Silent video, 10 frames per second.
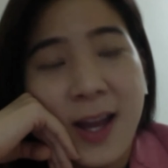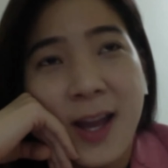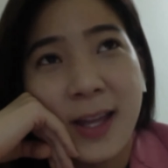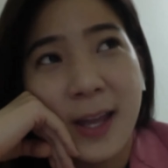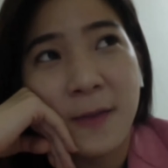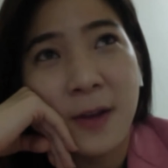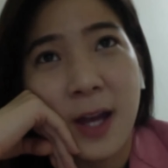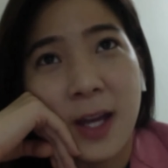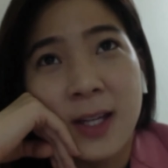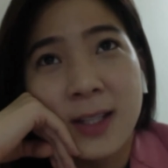and I feel
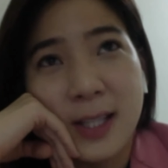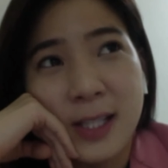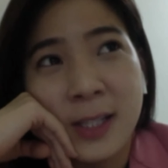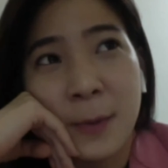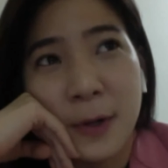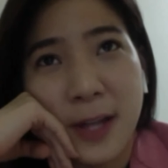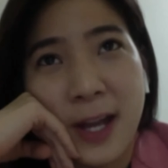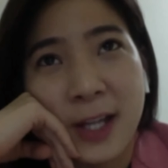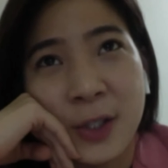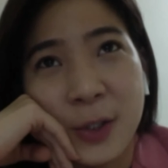like this
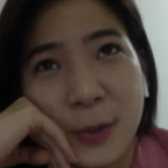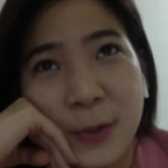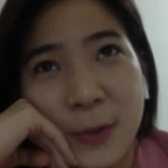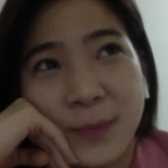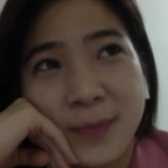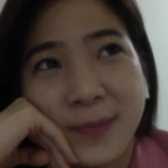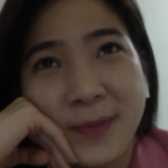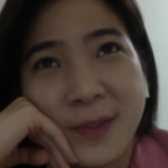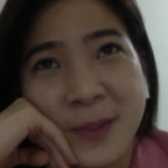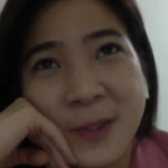product should
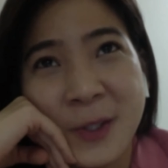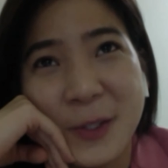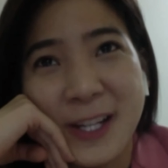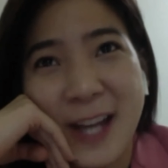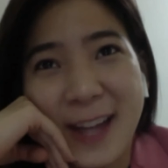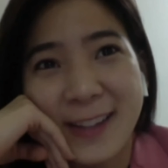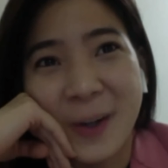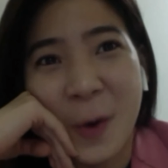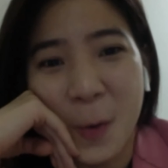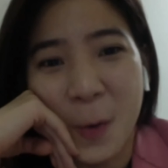let
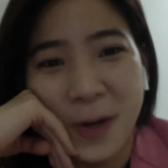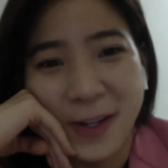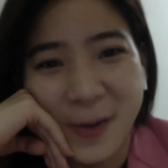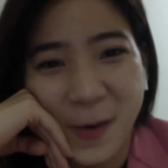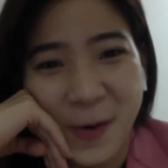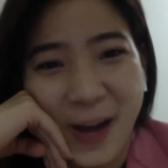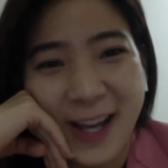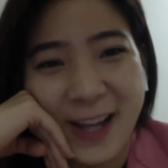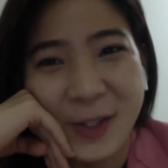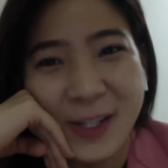the whole world know.
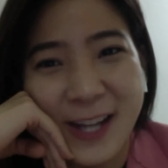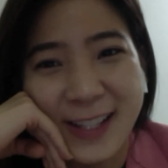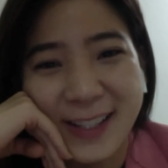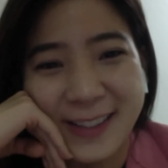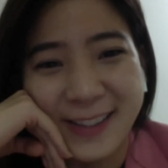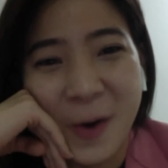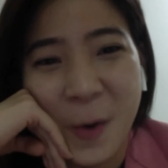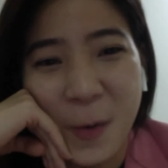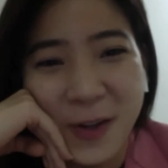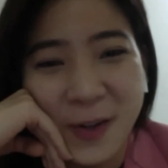I should let the
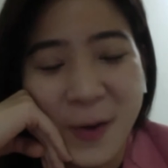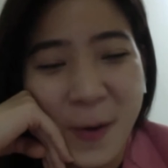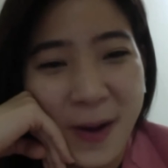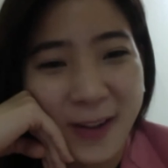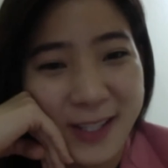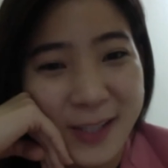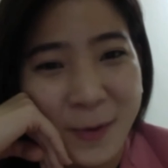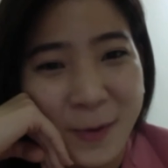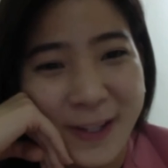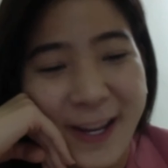whole world know about this
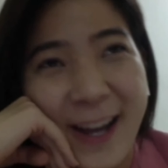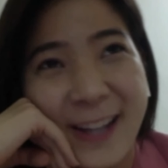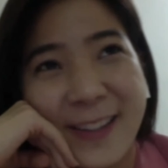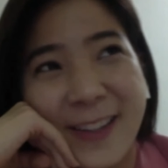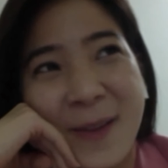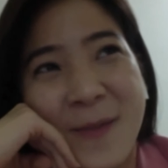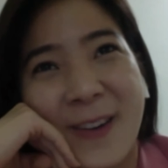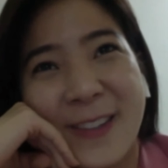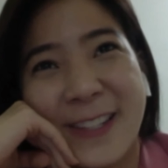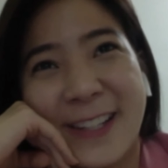product and
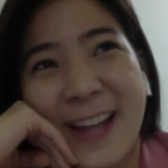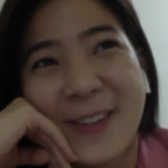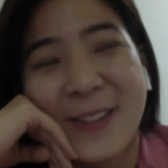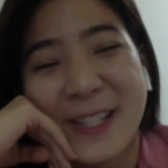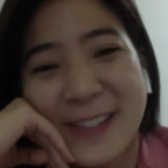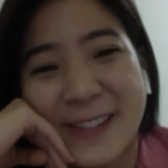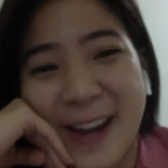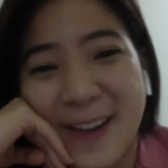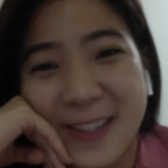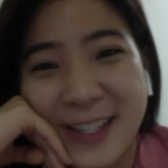about the anniversary.
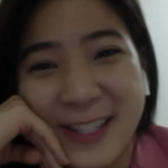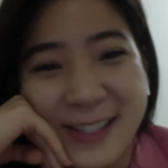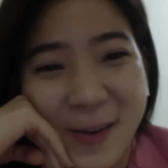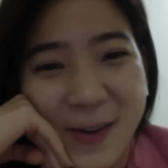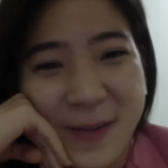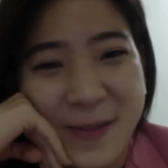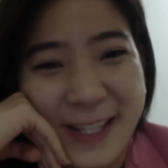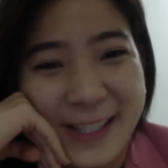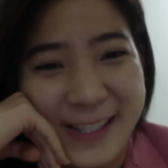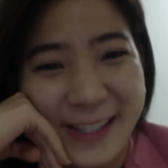Everything is so
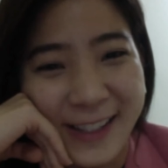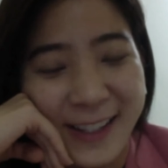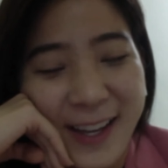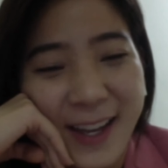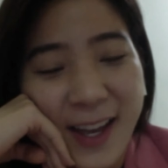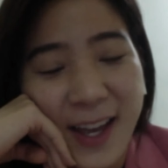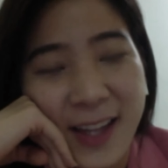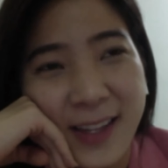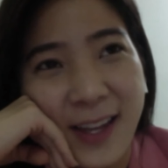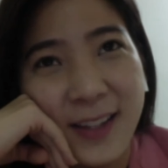amazing. Mm.
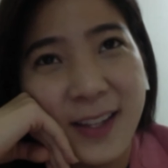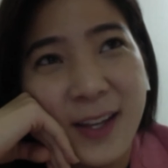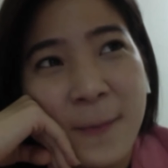And then